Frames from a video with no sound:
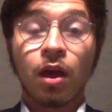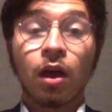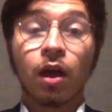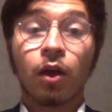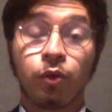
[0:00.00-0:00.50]

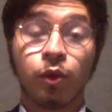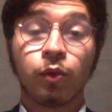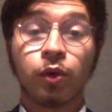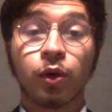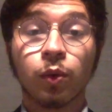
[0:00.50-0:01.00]
Although
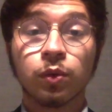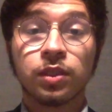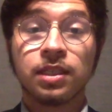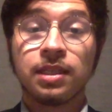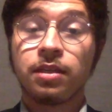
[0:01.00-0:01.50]
the
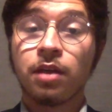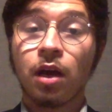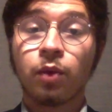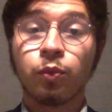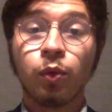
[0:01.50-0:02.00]
court did
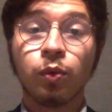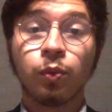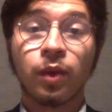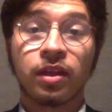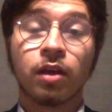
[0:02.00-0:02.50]
not rule
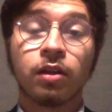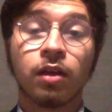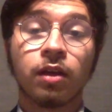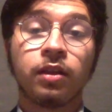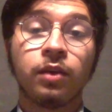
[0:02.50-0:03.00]
whether or
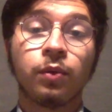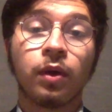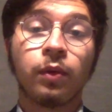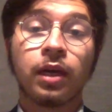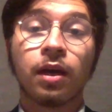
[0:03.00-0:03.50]
not the
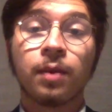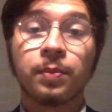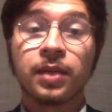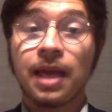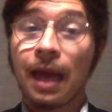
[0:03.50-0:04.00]
railway
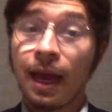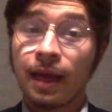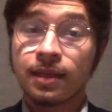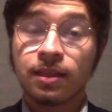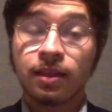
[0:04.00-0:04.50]
company
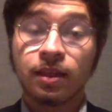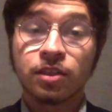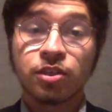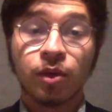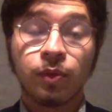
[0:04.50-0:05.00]
had the
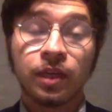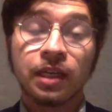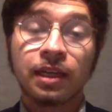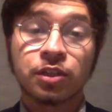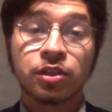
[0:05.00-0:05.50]
Estonian
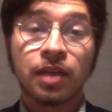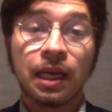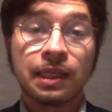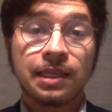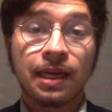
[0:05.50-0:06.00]

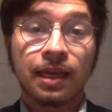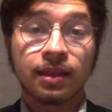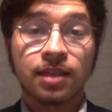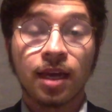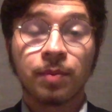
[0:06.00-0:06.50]
nationality at the
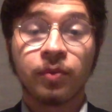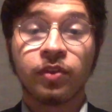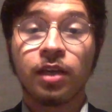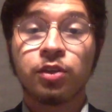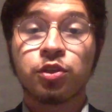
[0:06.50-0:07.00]
time of
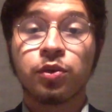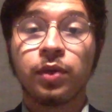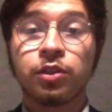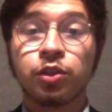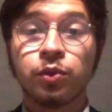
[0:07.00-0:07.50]
the
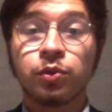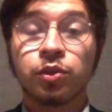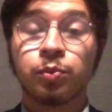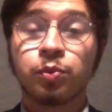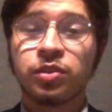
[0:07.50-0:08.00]
injury due
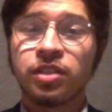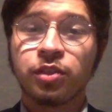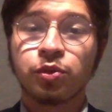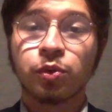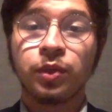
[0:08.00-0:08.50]
to
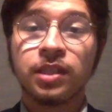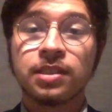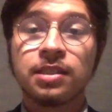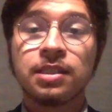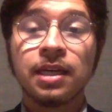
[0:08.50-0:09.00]
procedural
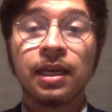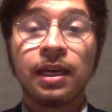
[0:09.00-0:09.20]
reasons,